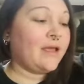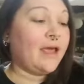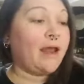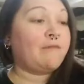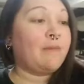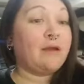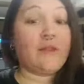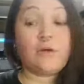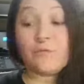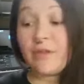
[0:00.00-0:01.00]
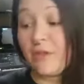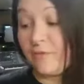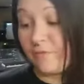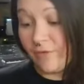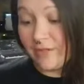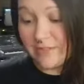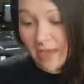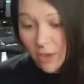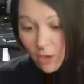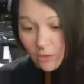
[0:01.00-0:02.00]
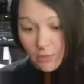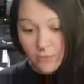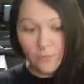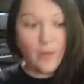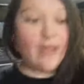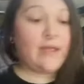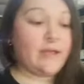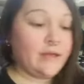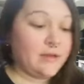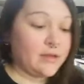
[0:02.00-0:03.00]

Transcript: and I've made a lot of really good friends along the way.